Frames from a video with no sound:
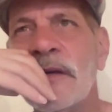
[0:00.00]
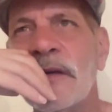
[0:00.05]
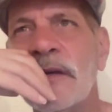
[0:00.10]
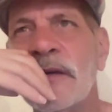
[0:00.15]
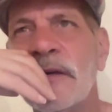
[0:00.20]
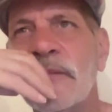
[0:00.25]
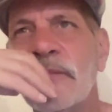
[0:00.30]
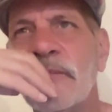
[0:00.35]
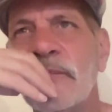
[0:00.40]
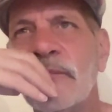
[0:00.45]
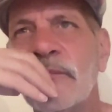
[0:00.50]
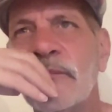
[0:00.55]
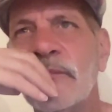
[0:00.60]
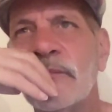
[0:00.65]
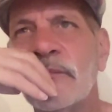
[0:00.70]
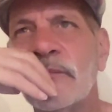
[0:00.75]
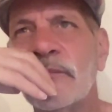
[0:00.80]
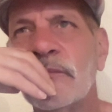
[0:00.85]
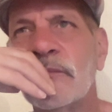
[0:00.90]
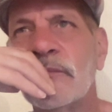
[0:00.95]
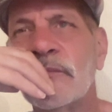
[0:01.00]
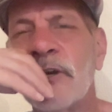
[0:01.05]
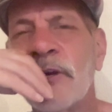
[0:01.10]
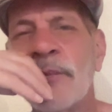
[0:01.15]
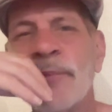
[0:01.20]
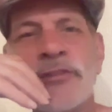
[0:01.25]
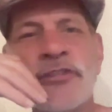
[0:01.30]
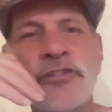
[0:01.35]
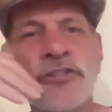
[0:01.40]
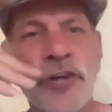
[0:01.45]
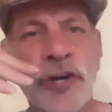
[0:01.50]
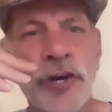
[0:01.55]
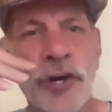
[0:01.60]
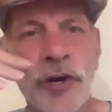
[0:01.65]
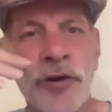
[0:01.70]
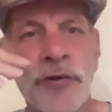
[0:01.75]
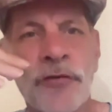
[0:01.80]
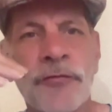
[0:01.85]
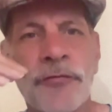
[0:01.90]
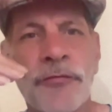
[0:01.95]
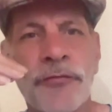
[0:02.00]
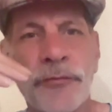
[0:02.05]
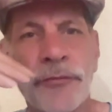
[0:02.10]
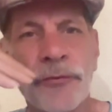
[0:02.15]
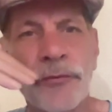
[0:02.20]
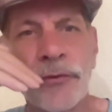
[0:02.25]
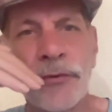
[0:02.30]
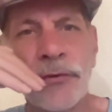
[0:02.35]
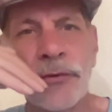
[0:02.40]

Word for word: um, observe,